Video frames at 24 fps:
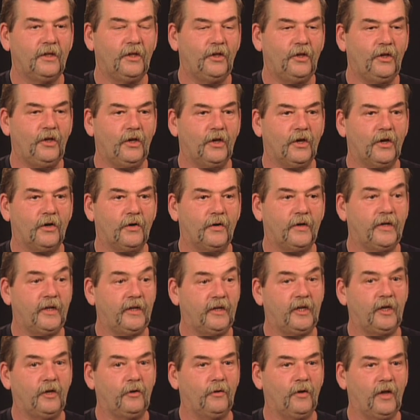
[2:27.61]
and
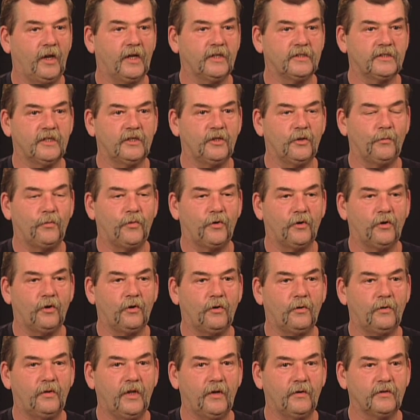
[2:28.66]
then like I said, the
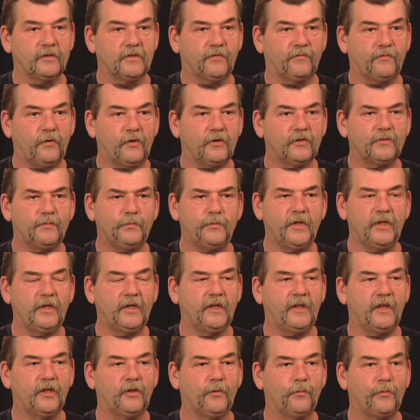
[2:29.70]
borough, that was the first
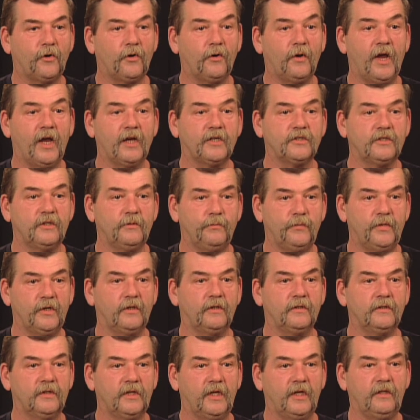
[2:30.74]
building that the borough actually
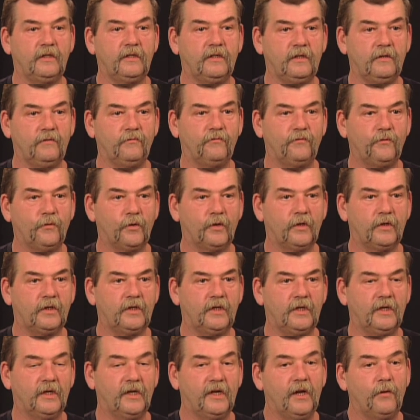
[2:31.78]
built in
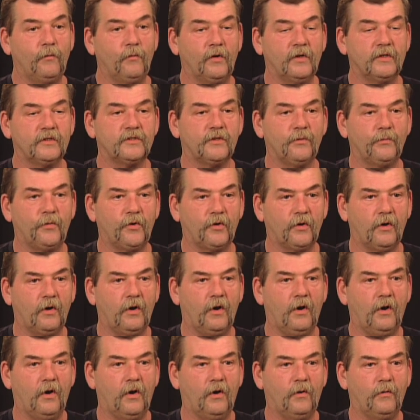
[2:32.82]
1914, and that was the Borough
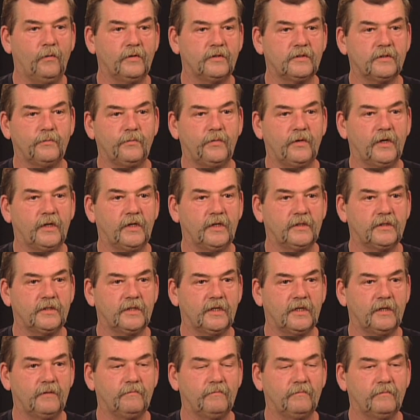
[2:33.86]
Hall once upon a
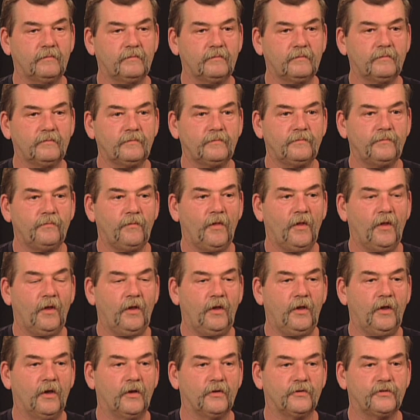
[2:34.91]
time.
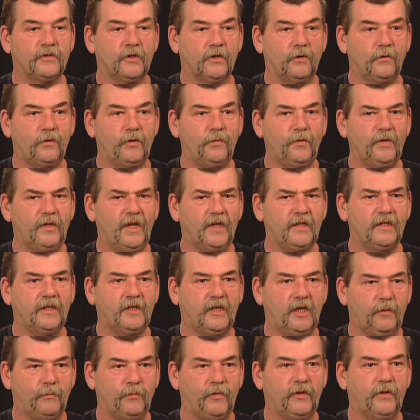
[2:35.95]
So we would like to
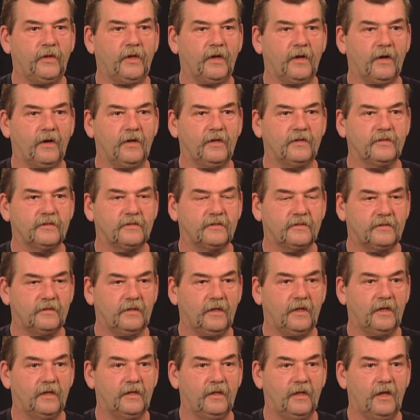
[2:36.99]
keep it there as
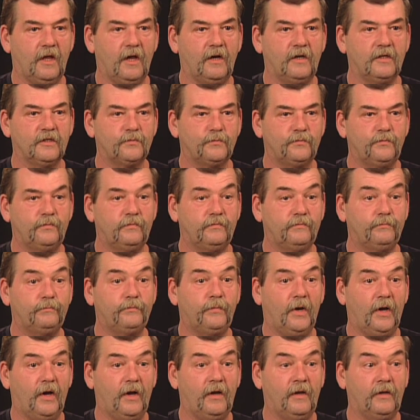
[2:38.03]
long as
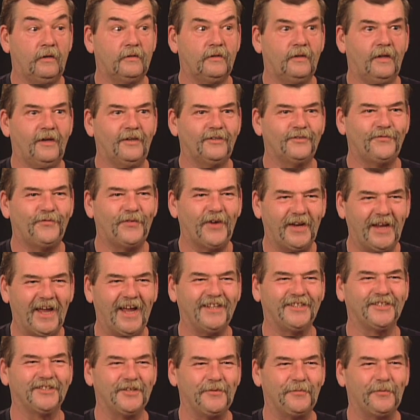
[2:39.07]

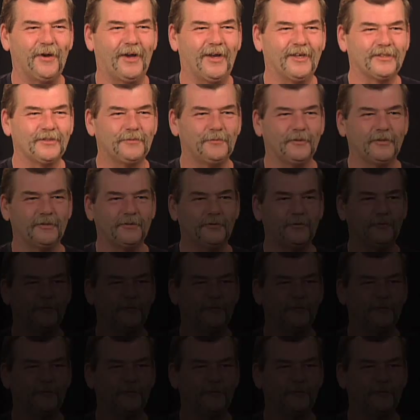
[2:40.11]
financially possible.